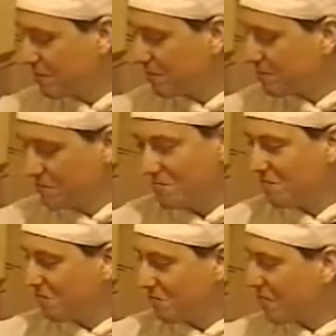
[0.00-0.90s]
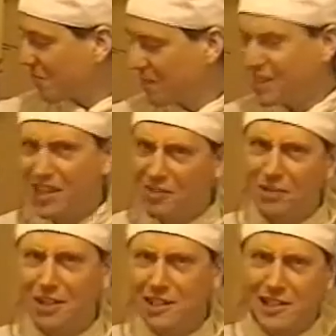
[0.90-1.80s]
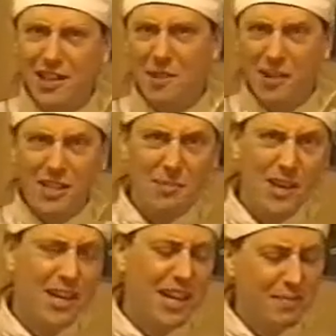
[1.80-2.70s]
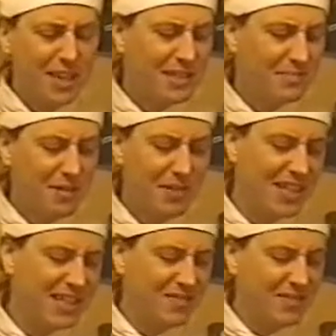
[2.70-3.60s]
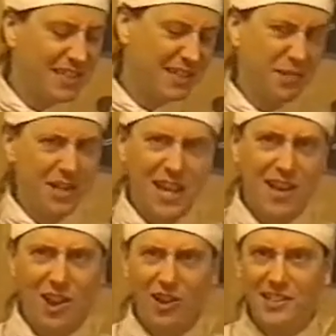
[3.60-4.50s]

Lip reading: I don't know if putting sherbet in your pancake mix might make a difference, it might get lost in there.